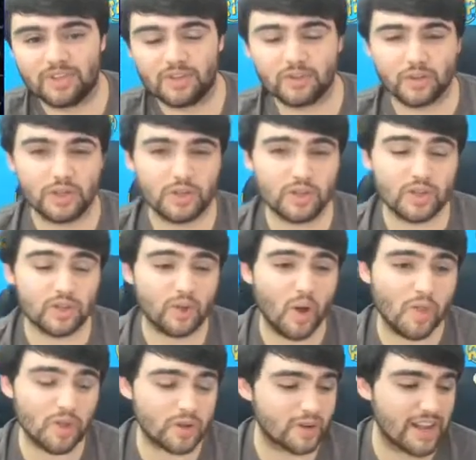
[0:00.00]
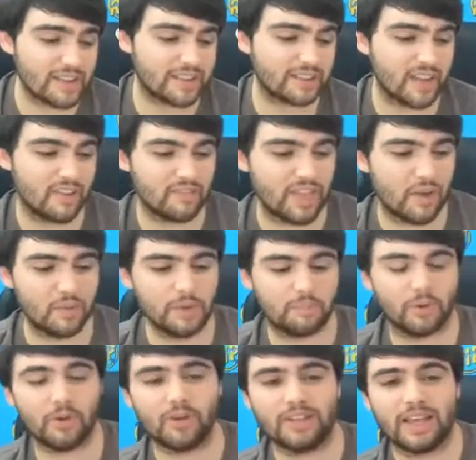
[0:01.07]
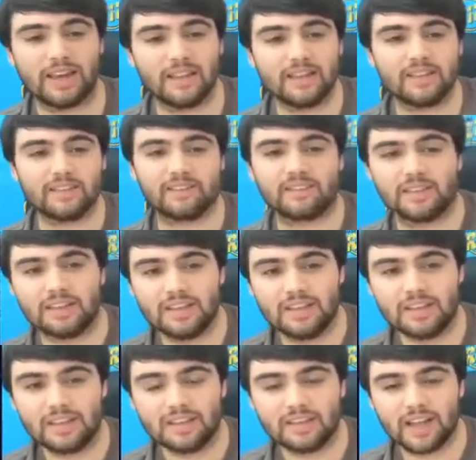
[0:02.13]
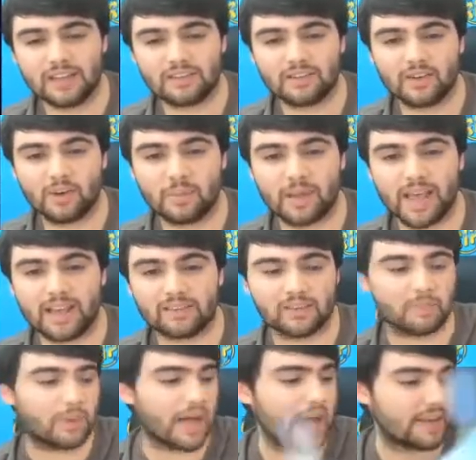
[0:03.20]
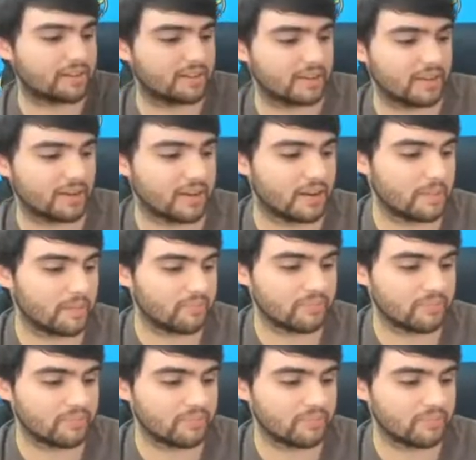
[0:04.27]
So you just saw the great stuff that we pulled out of this nice little blaster box here.